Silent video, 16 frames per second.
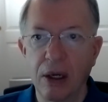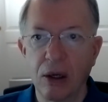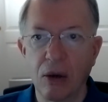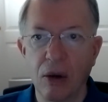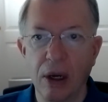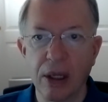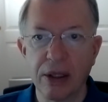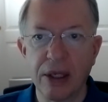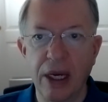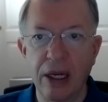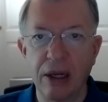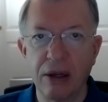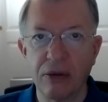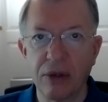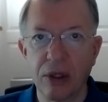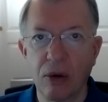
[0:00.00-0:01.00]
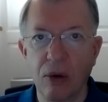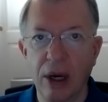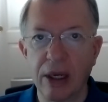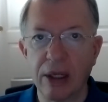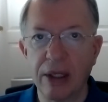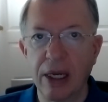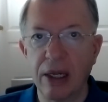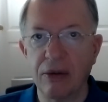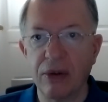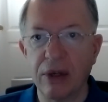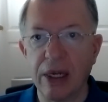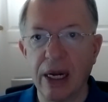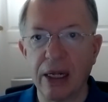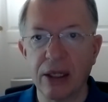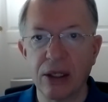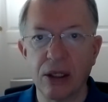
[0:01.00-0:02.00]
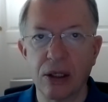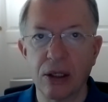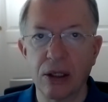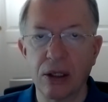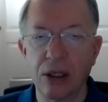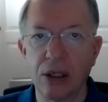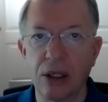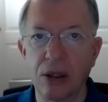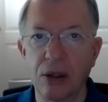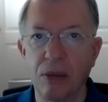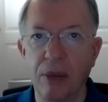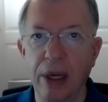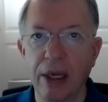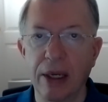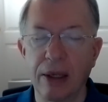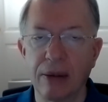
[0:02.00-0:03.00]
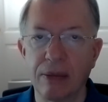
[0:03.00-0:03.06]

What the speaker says: qualitative and quantitative analysis and decision making.